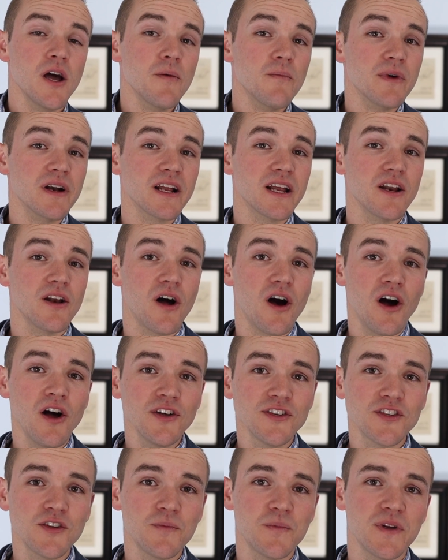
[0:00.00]
But it can
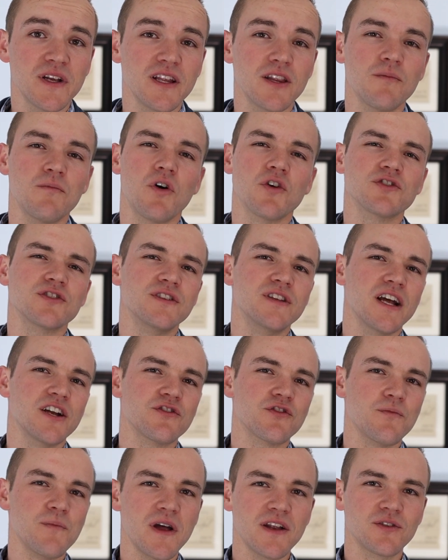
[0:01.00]
also be the most
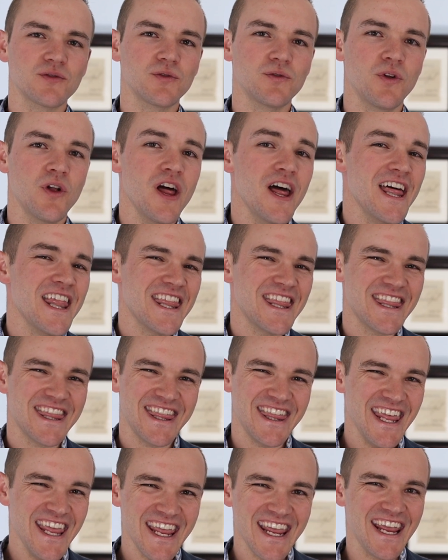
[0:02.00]
detrimental
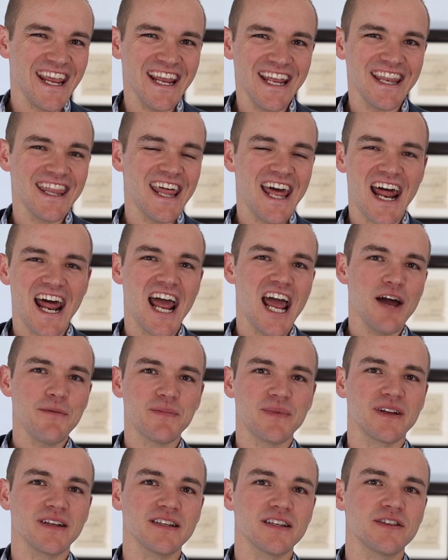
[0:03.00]
thing that
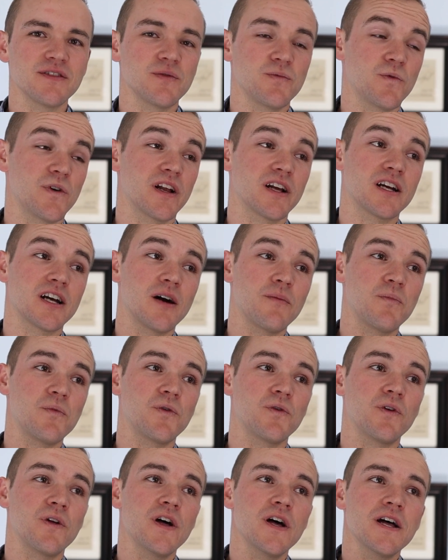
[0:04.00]
happens when a
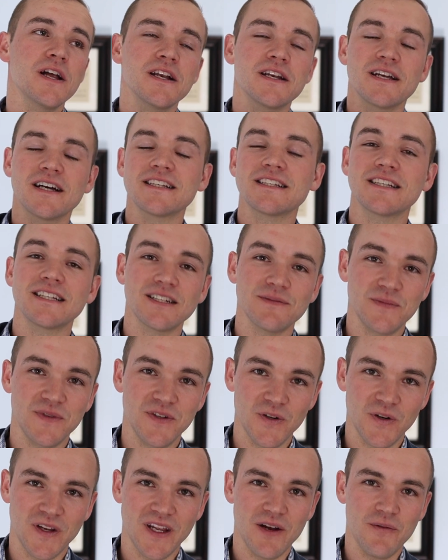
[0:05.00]
couple doesn't
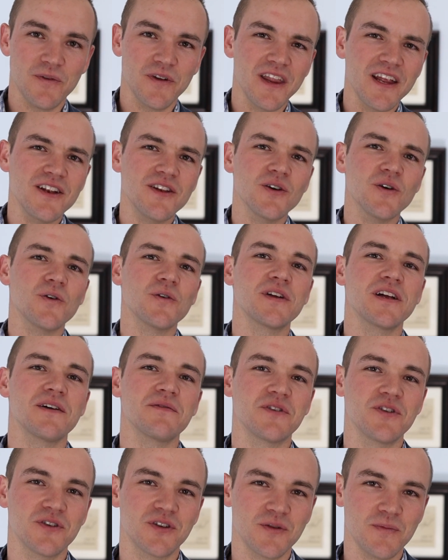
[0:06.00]
communicate, when they don't
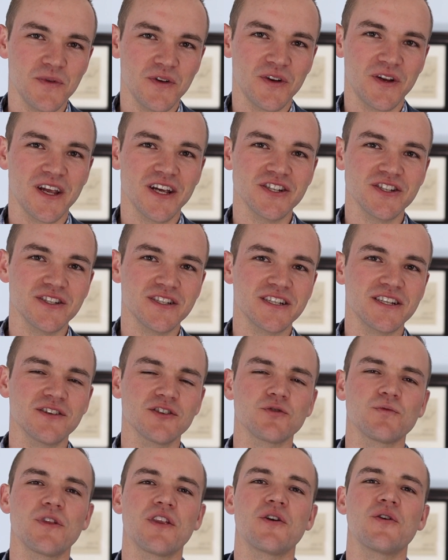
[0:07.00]
have good communication
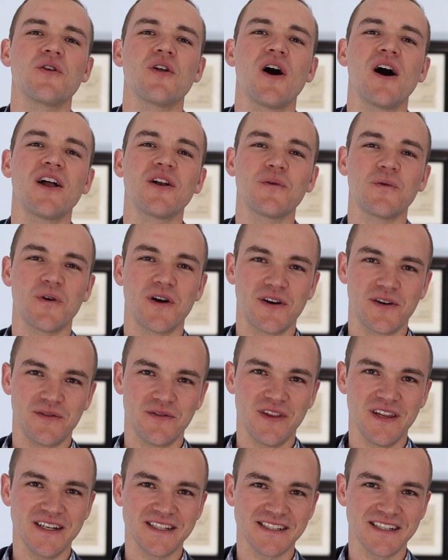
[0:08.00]
skills, when they're not aware of
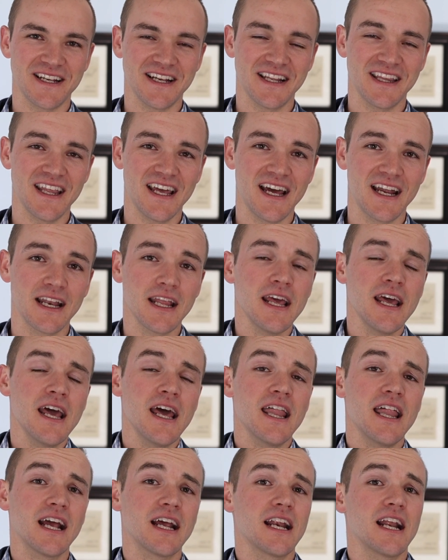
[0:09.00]
things like that.
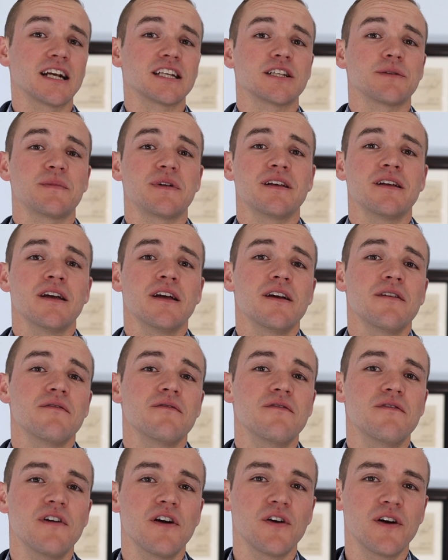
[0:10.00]
That can actually be
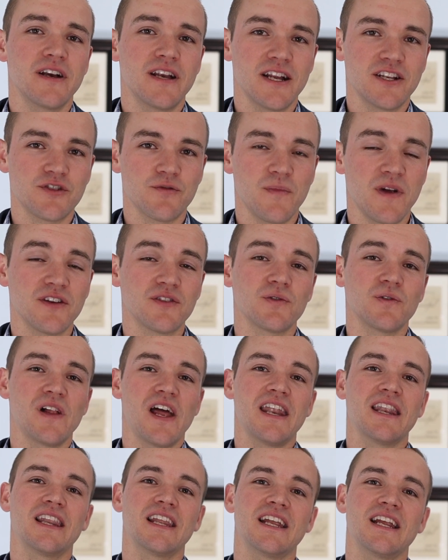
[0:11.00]
very detrimental
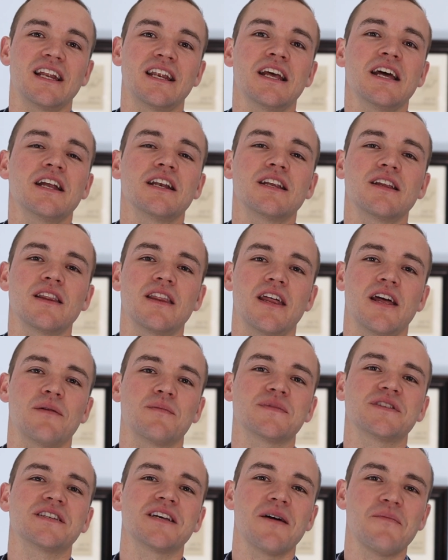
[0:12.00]
and lead to
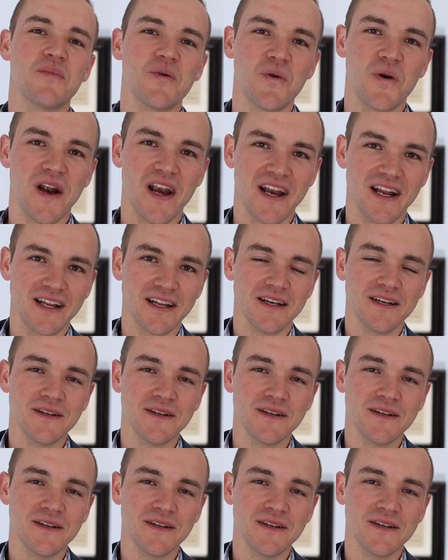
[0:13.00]
them separating.